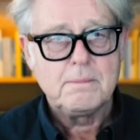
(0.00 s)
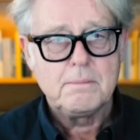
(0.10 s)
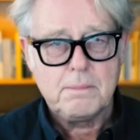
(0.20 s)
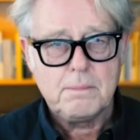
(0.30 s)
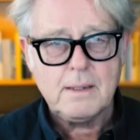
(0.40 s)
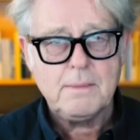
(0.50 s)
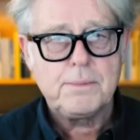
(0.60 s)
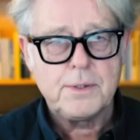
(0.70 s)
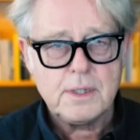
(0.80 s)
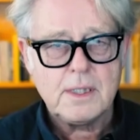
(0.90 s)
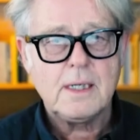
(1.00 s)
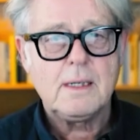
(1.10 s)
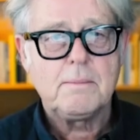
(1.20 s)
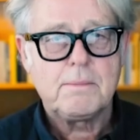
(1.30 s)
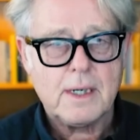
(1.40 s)
By
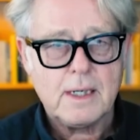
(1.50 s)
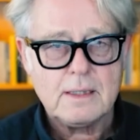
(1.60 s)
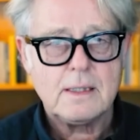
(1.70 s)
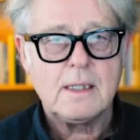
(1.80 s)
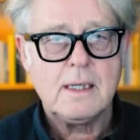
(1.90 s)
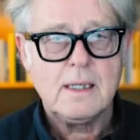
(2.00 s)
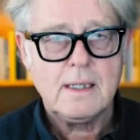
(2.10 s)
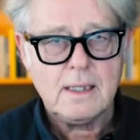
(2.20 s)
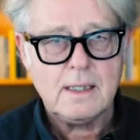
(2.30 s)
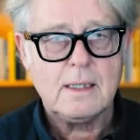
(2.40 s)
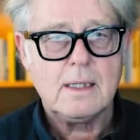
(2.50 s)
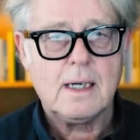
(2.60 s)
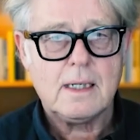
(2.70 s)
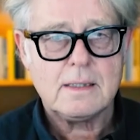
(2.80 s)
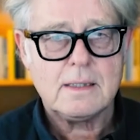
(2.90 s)
putting pricing in
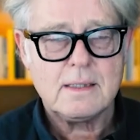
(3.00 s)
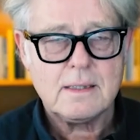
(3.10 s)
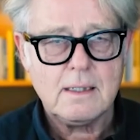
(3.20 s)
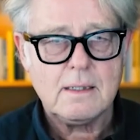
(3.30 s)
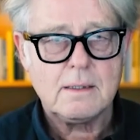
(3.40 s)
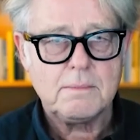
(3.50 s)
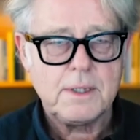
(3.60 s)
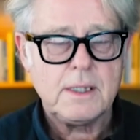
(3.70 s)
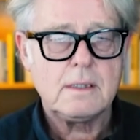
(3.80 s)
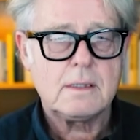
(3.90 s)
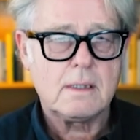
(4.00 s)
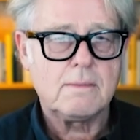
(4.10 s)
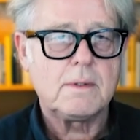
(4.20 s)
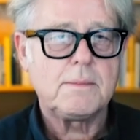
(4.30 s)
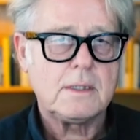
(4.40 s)
as the centerpiece of
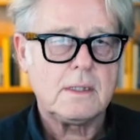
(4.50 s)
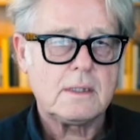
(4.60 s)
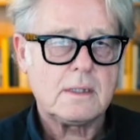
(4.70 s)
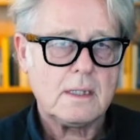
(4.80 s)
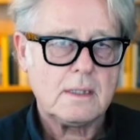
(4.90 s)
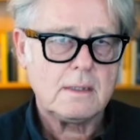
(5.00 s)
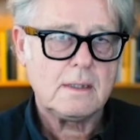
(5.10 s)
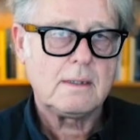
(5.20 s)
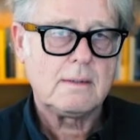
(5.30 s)
the business strategy.